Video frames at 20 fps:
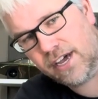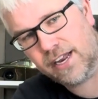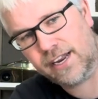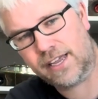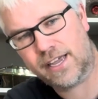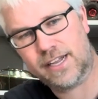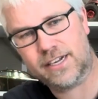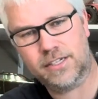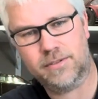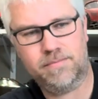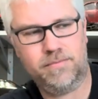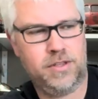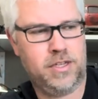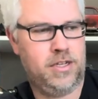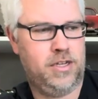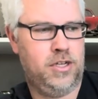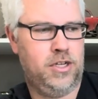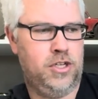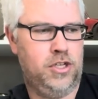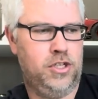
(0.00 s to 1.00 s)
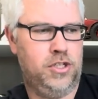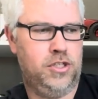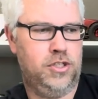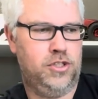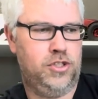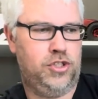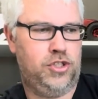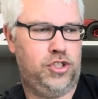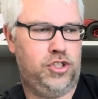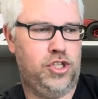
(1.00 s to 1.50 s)
of got to
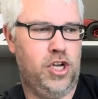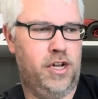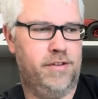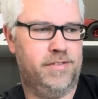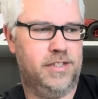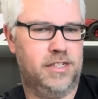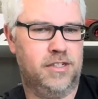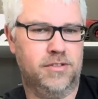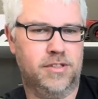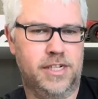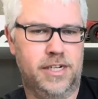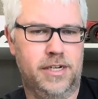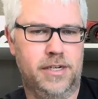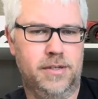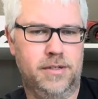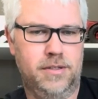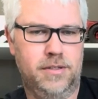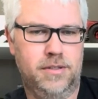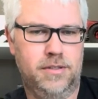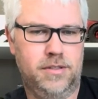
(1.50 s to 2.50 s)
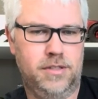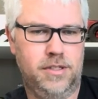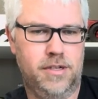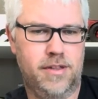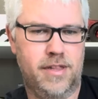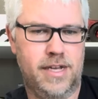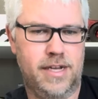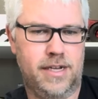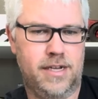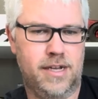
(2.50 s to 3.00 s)
shove it on there,
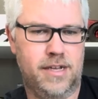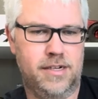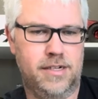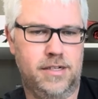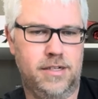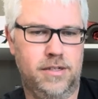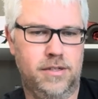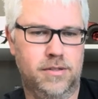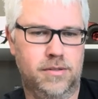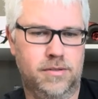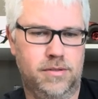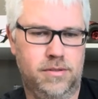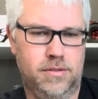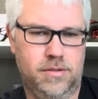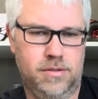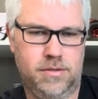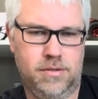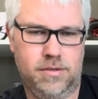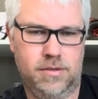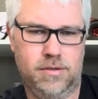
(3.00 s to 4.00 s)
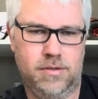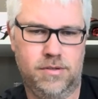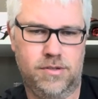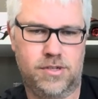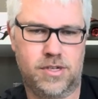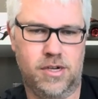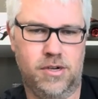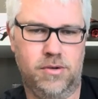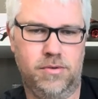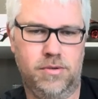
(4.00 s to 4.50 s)
that kind of deal.
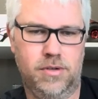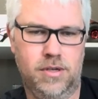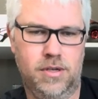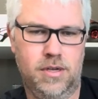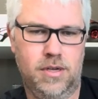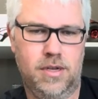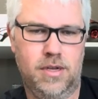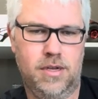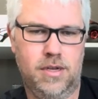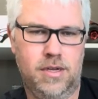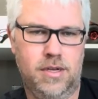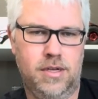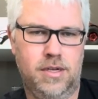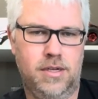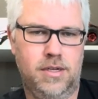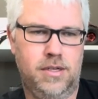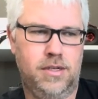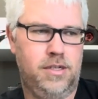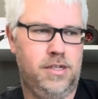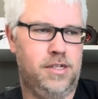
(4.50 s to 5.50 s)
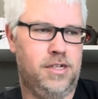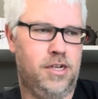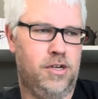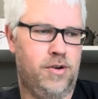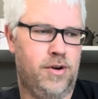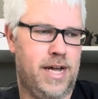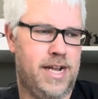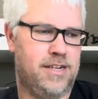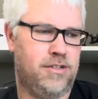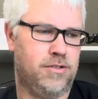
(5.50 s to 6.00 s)
So, I
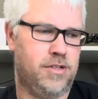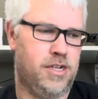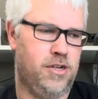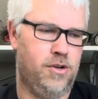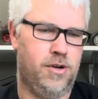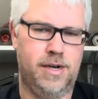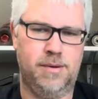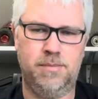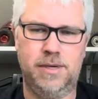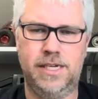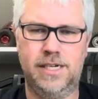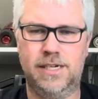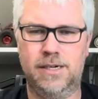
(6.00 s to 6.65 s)
don't know. I don't